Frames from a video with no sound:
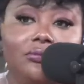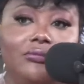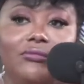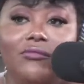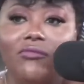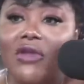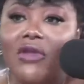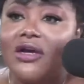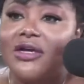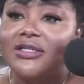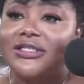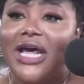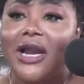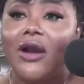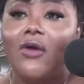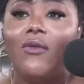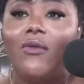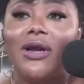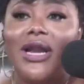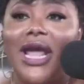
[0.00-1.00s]
because I
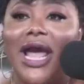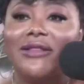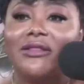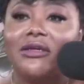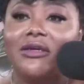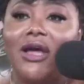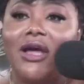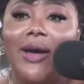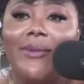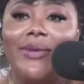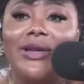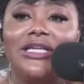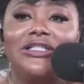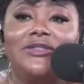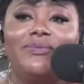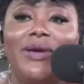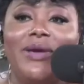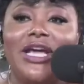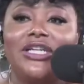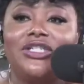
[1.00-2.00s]
don't want to have to come in this
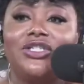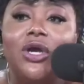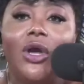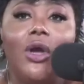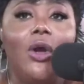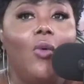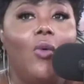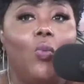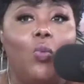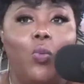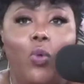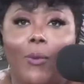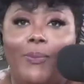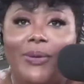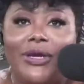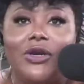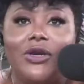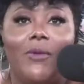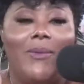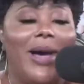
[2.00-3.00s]
bitch
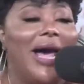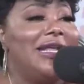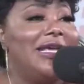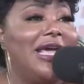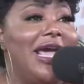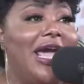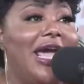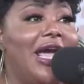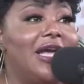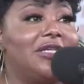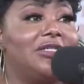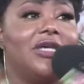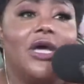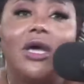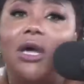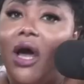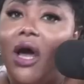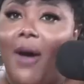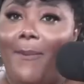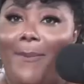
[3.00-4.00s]
whooping nobody ass
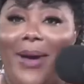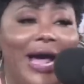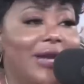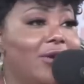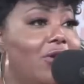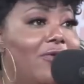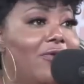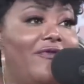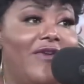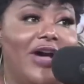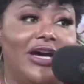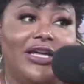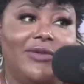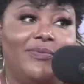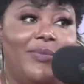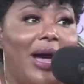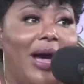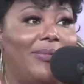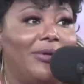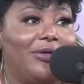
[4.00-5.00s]
about no fucking
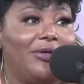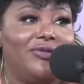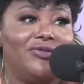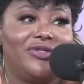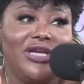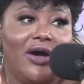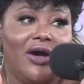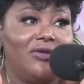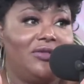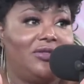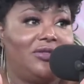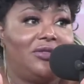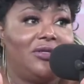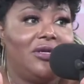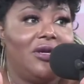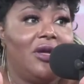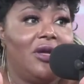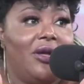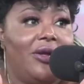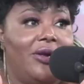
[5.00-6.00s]
barbecue sauce.
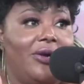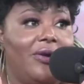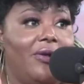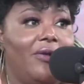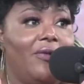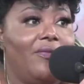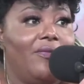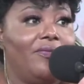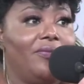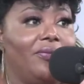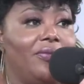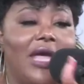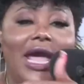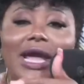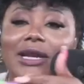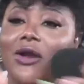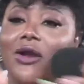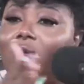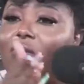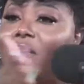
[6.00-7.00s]

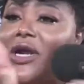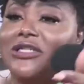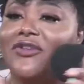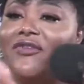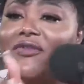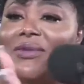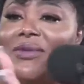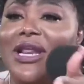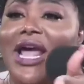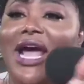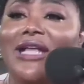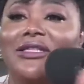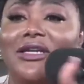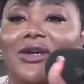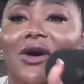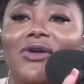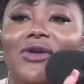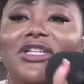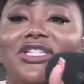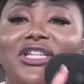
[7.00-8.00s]
Ain't no reason for me to have to
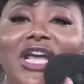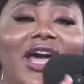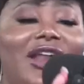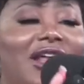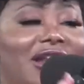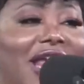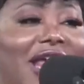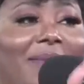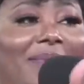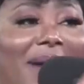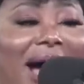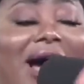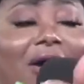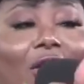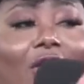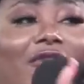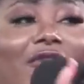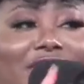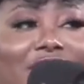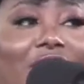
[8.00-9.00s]
go to jail today by
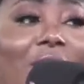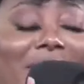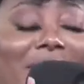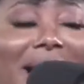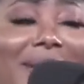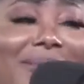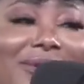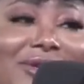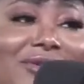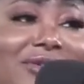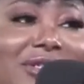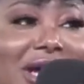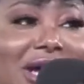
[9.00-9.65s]
over no barbecue sauce.